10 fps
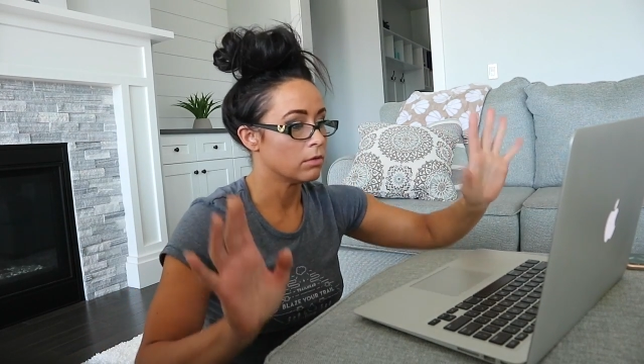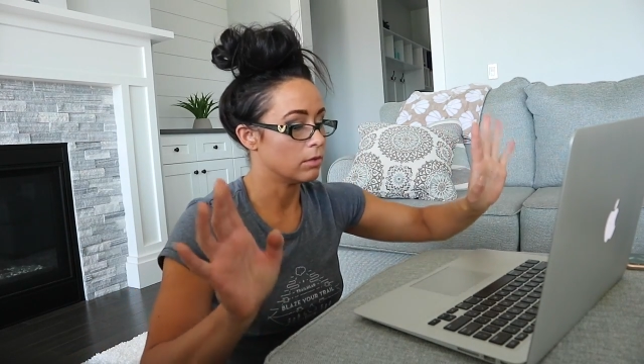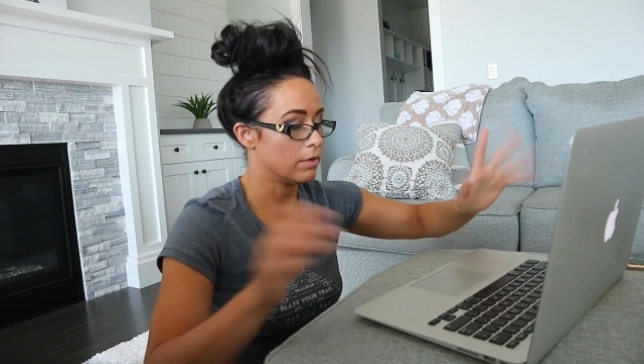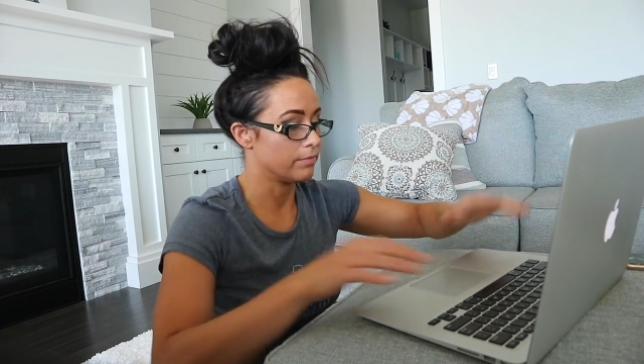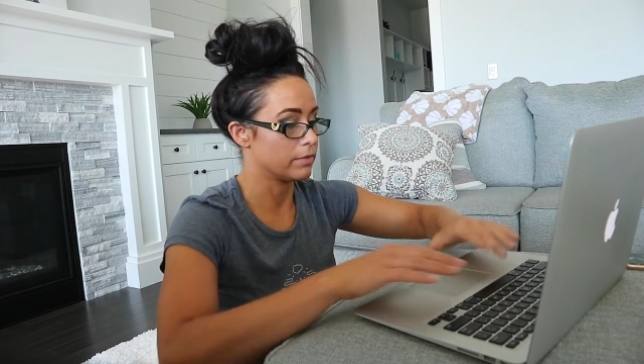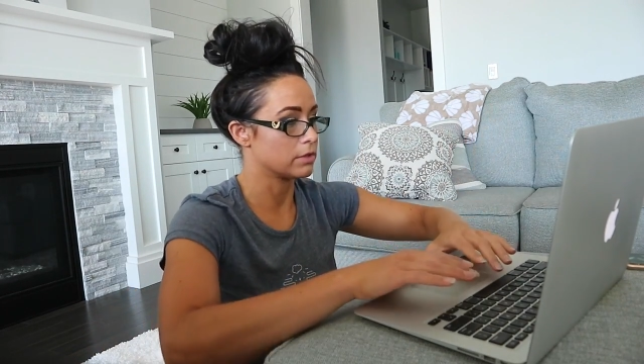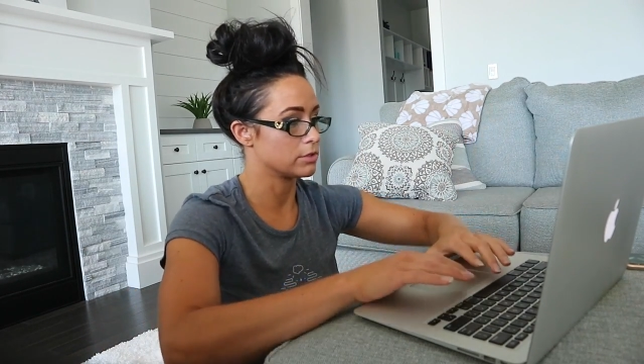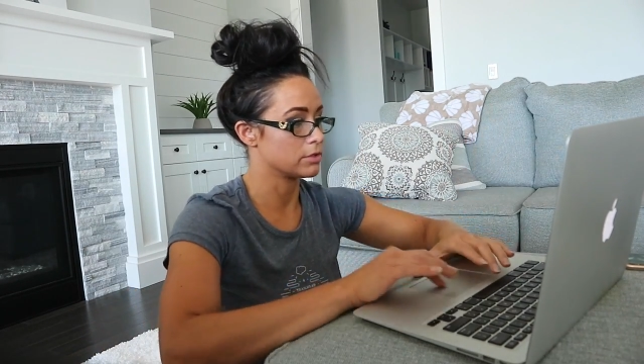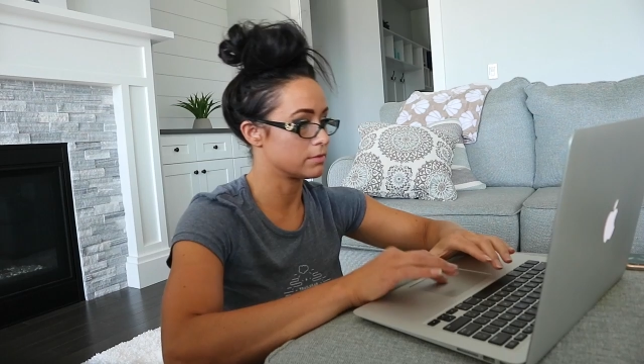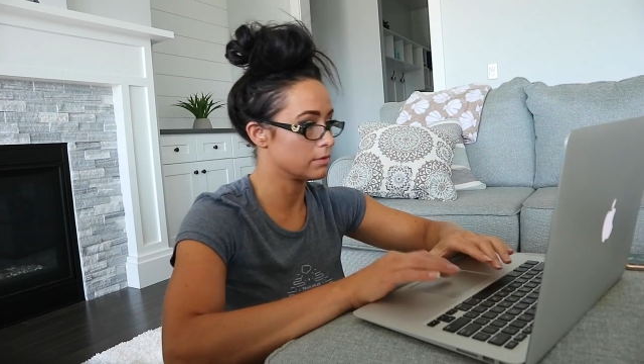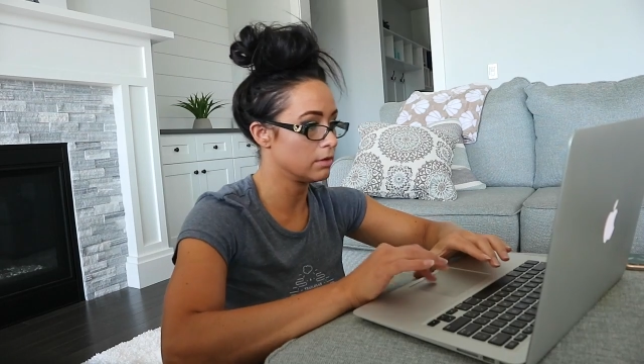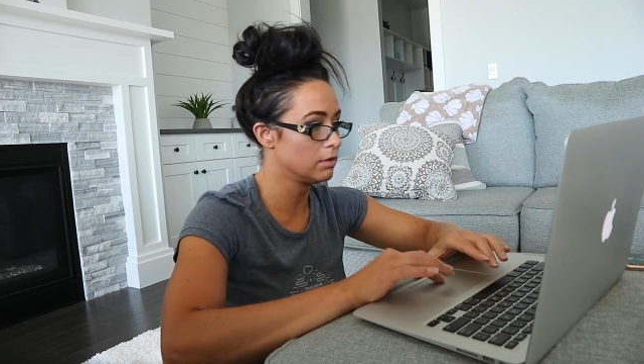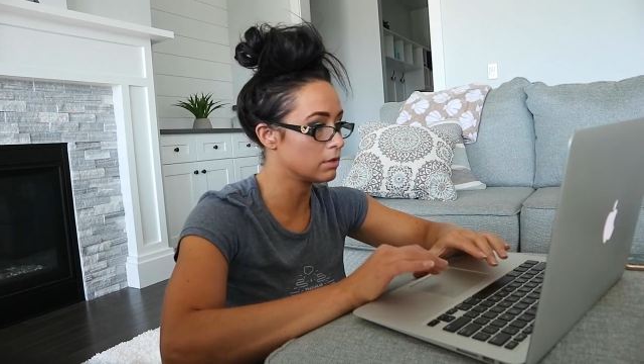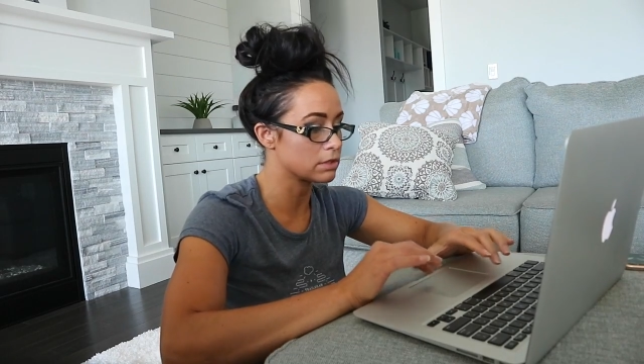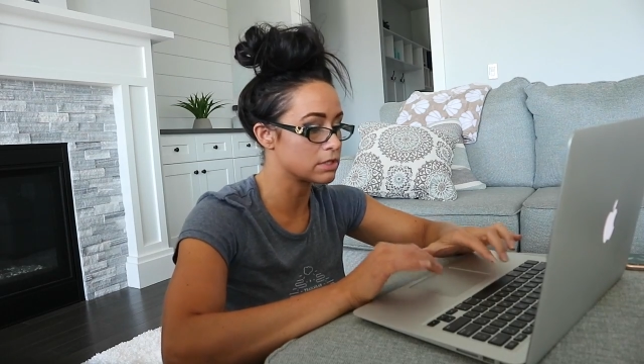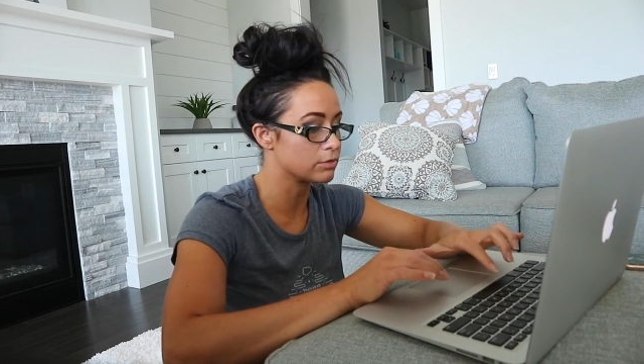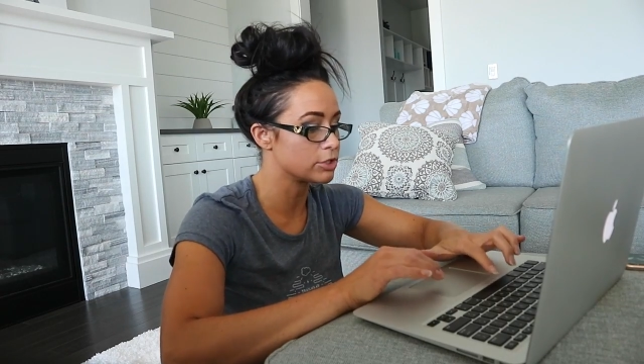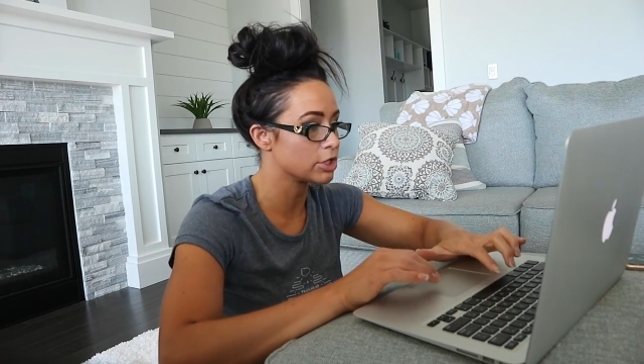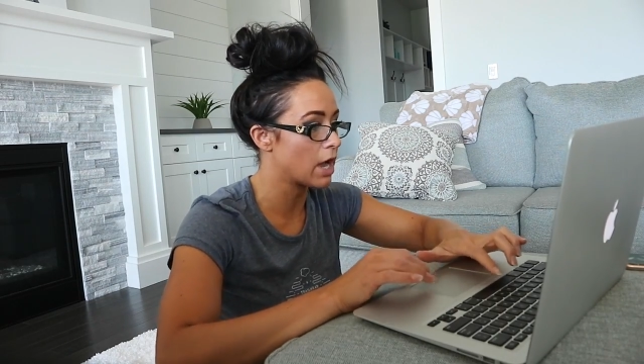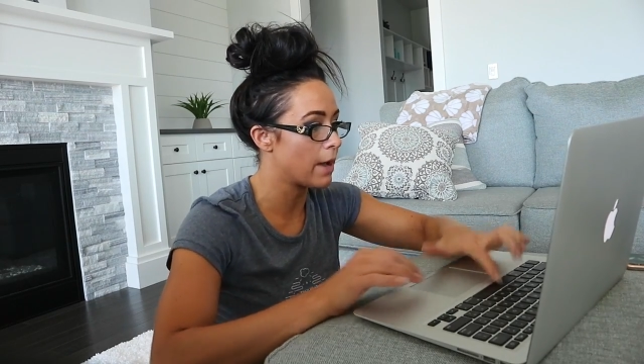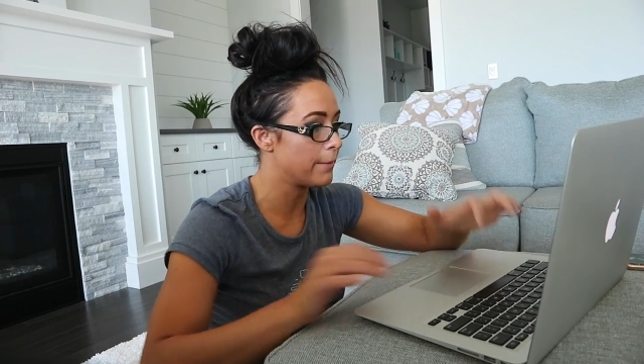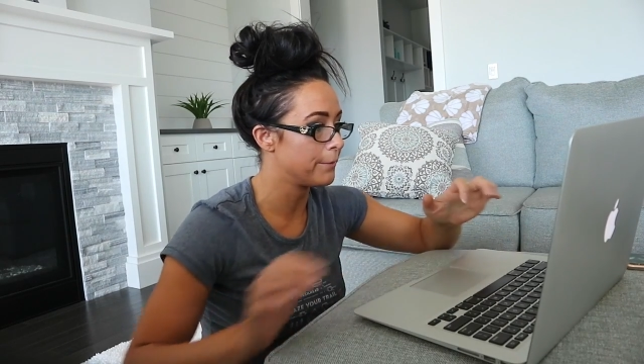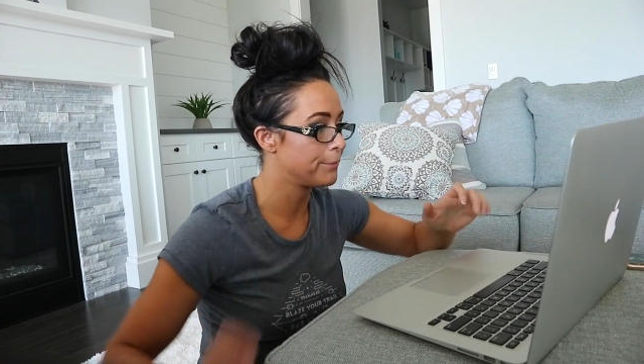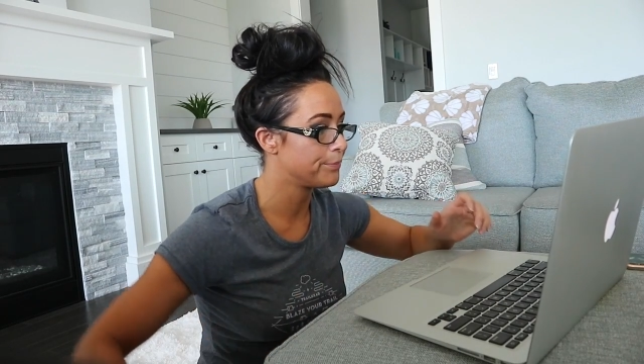Well, let's just let's see what she got.